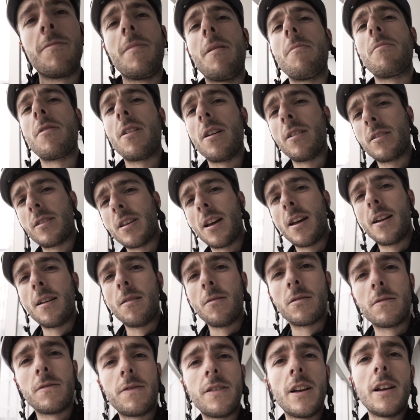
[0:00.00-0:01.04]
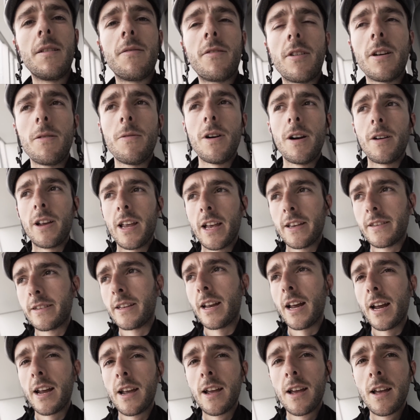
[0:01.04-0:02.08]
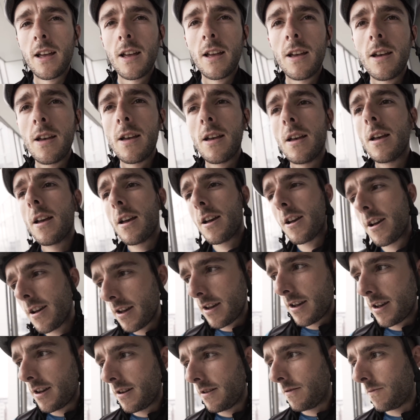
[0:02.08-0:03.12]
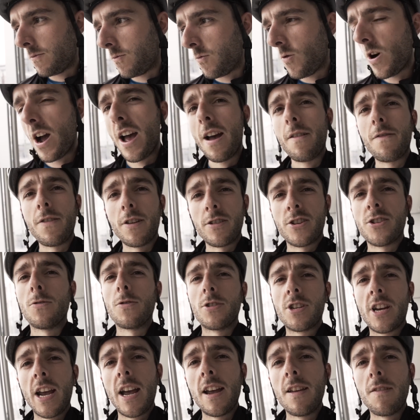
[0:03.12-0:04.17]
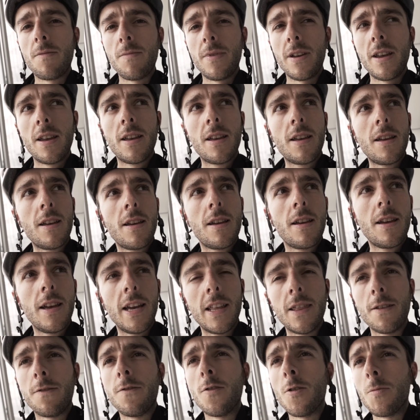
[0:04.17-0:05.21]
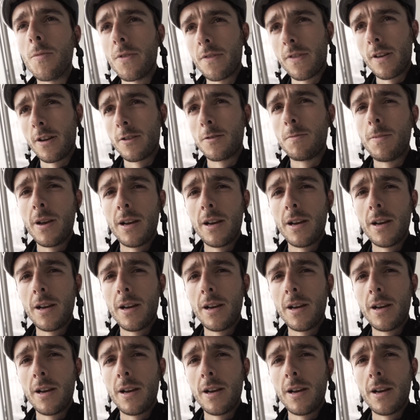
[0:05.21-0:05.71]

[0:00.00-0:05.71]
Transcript: you remember I was saying I wasn't feeling very well yesterday? Whatever George gave me in the form of those